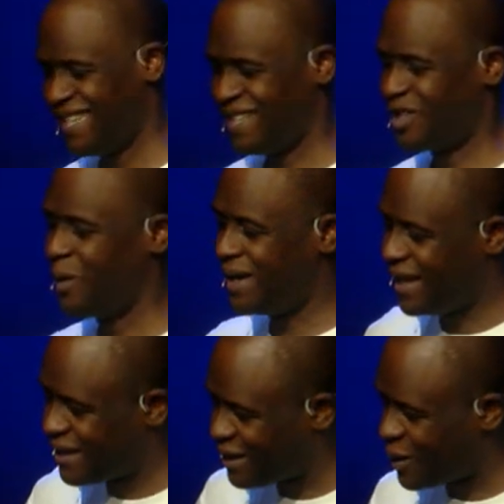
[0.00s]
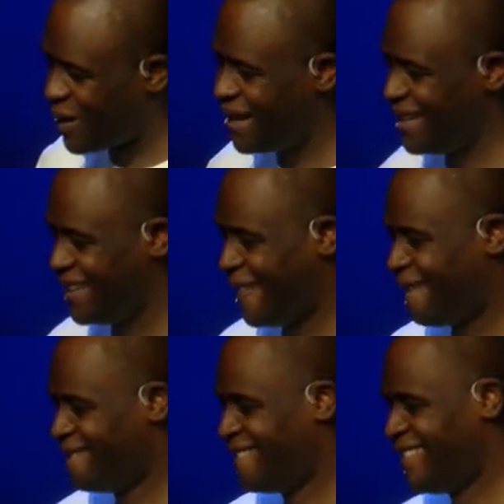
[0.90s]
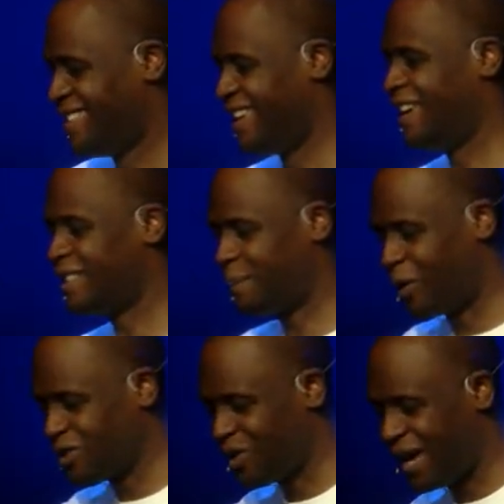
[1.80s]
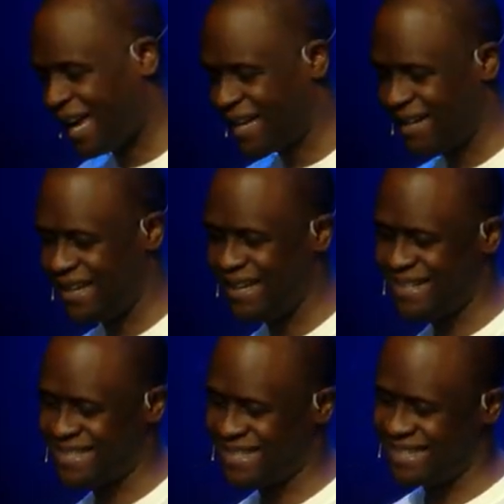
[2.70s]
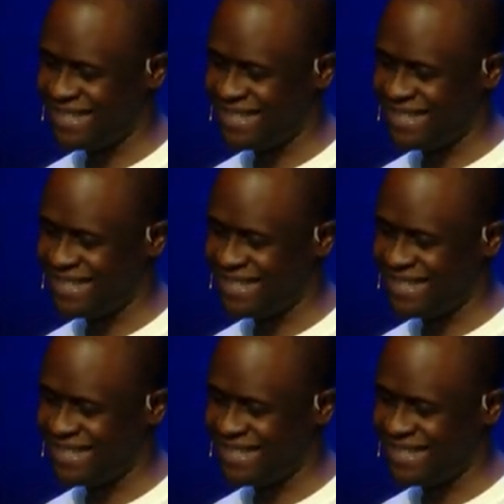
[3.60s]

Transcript: so we can get the credit and get the personal accolades.